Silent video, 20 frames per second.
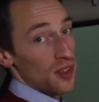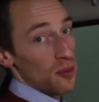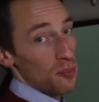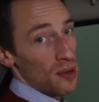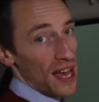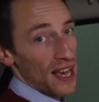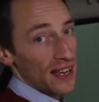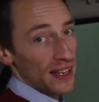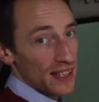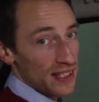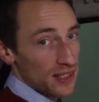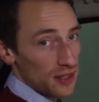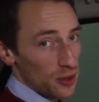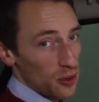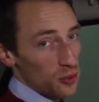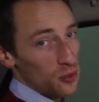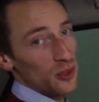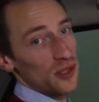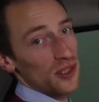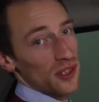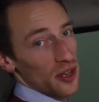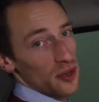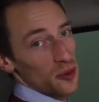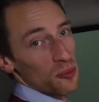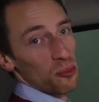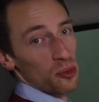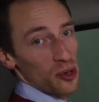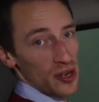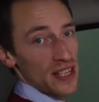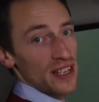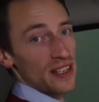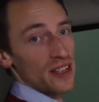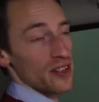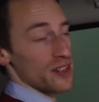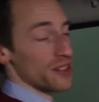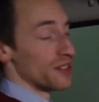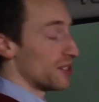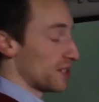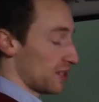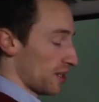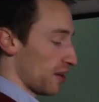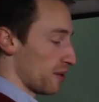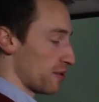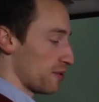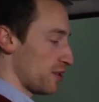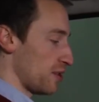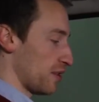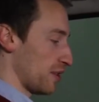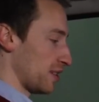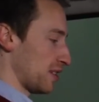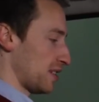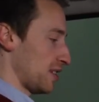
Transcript: in the back is also pretty good. So you can